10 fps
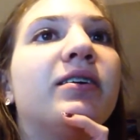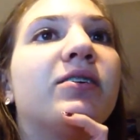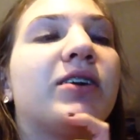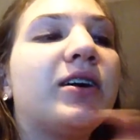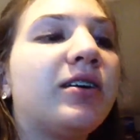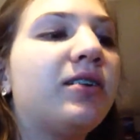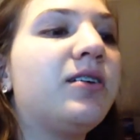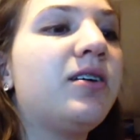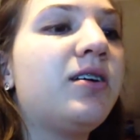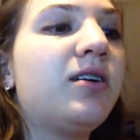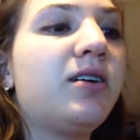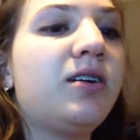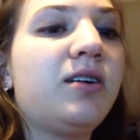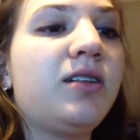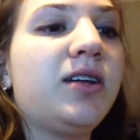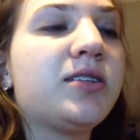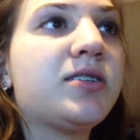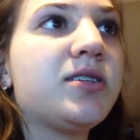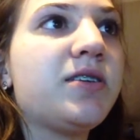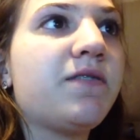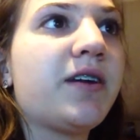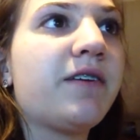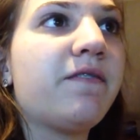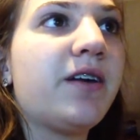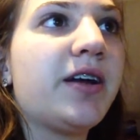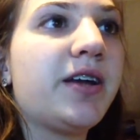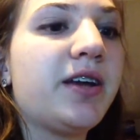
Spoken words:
Hold on. Let's see if I can find